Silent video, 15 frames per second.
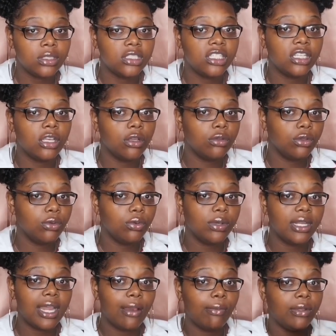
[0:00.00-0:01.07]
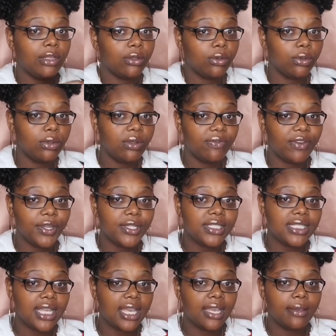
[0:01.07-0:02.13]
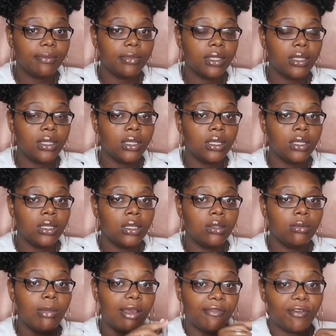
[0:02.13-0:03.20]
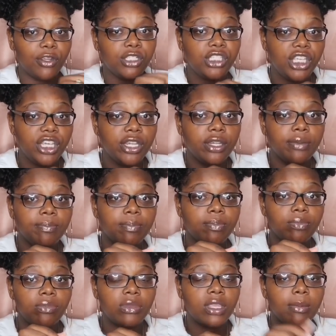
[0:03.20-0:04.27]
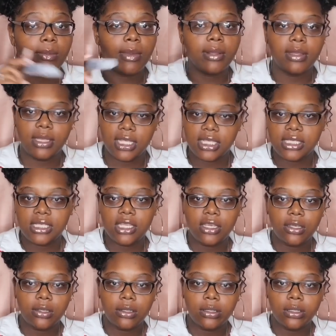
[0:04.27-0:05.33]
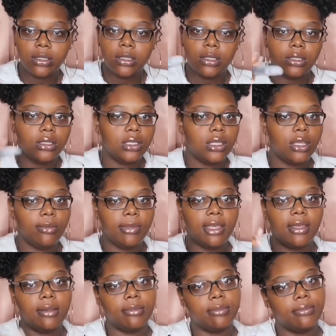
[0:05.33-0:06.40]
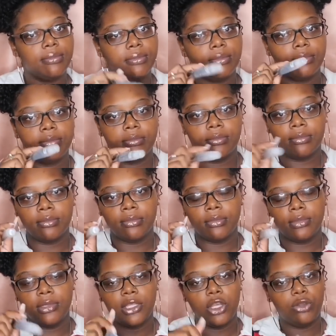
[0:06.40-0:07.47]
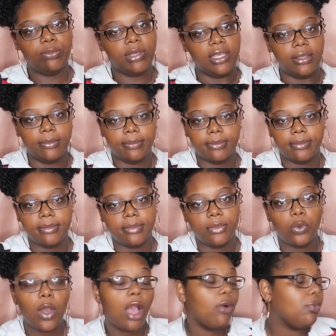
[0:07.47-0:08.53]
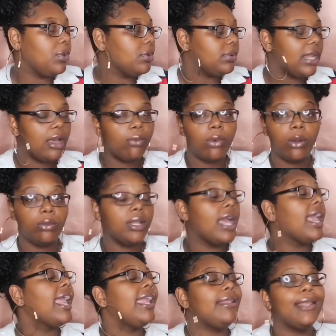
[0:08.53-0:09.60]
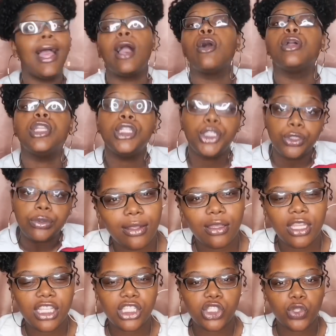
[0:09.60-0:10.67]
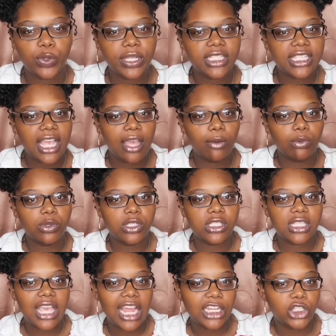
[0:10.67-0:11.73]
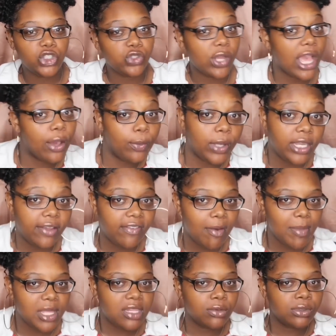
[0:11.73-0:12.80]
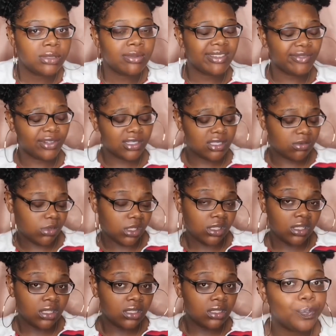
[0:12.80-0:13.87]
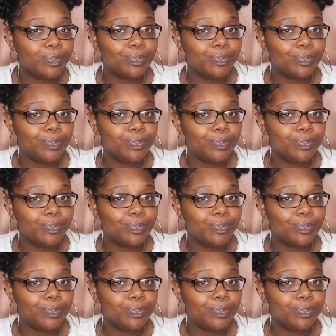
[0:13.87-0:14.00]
to go through what I went through the first time, my first year, this year. No ma'am, no ma'am. I will not, won't not, ain't not gonna do. This story time was kind of dry, whatever, but it was my first one.